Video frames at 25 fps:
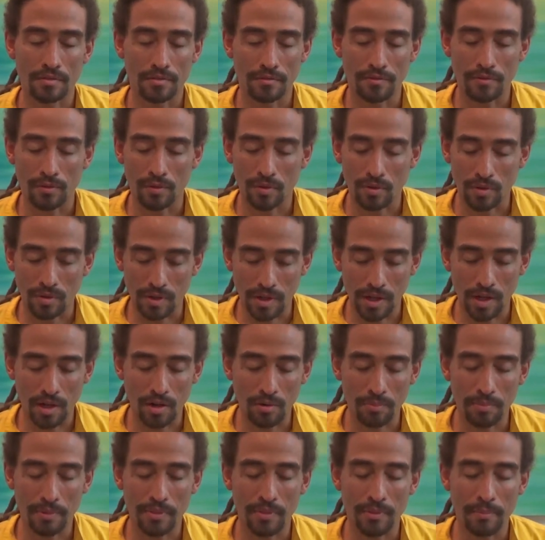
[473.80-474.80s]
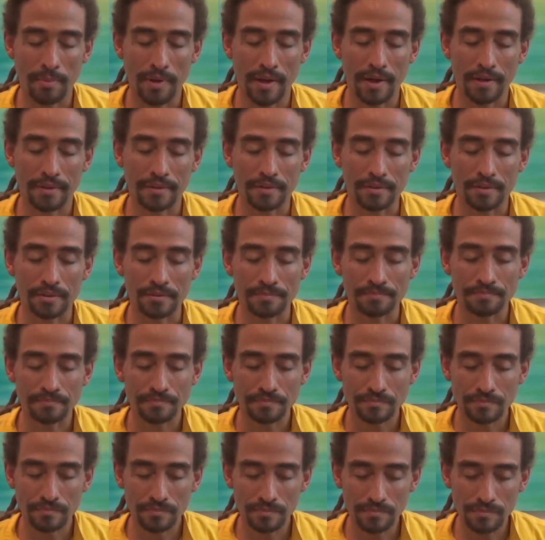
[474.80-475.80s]
for help in the battle.
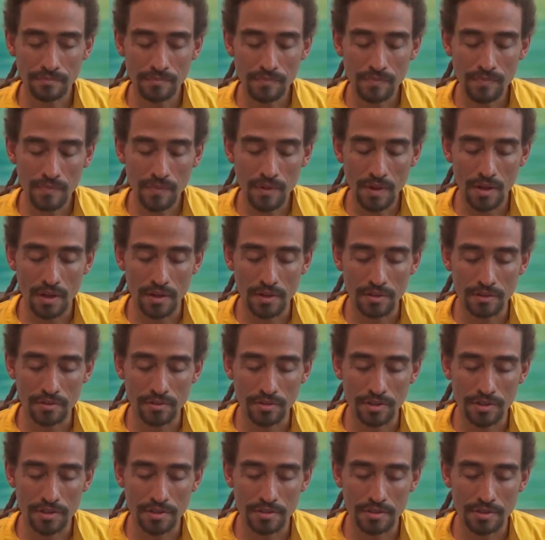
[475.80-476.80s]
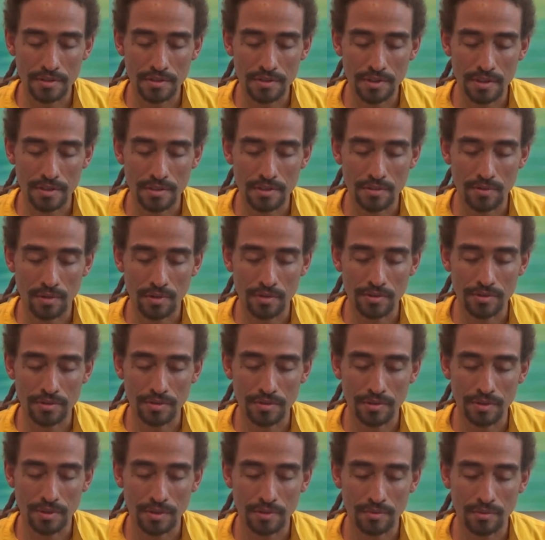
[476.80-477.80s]
And Krishna says to
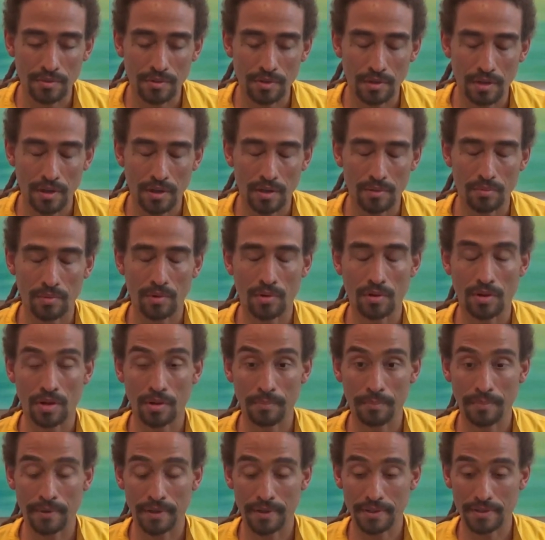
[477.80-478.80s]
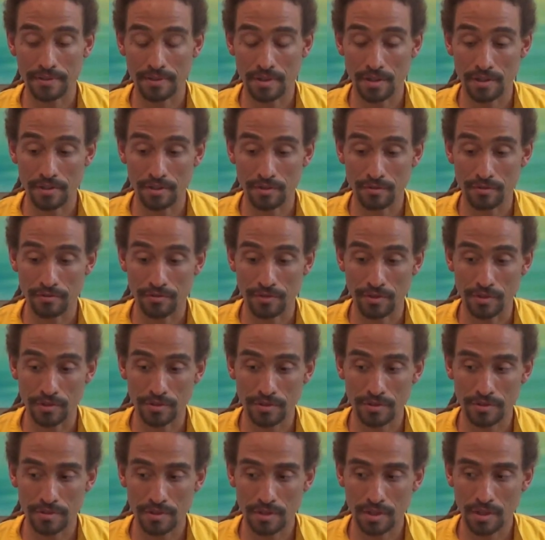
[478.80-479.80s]
Arjuna, I woke up and I saw you
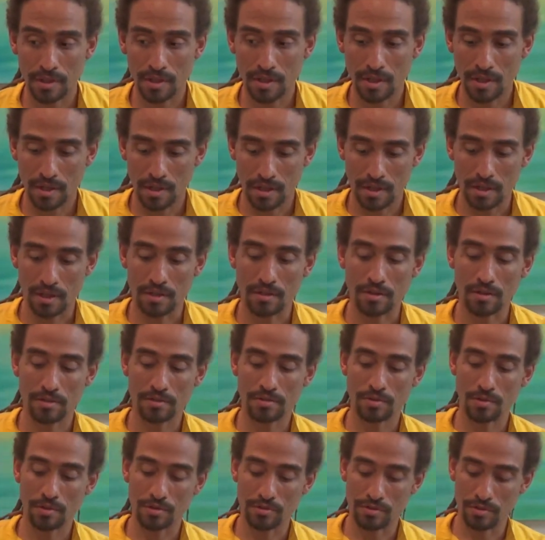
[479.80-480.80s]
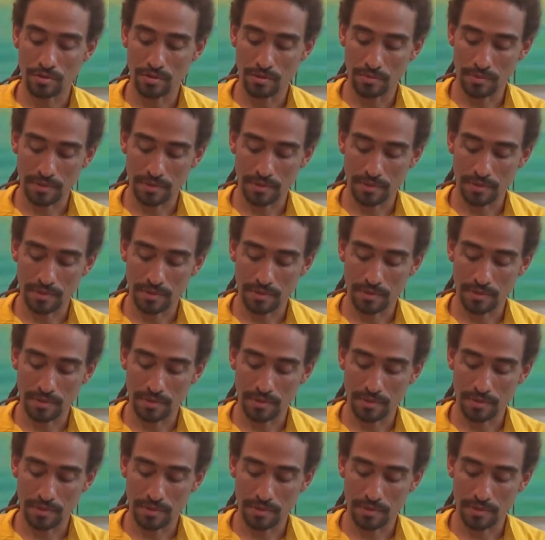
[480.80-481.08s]
first. And also Arjuna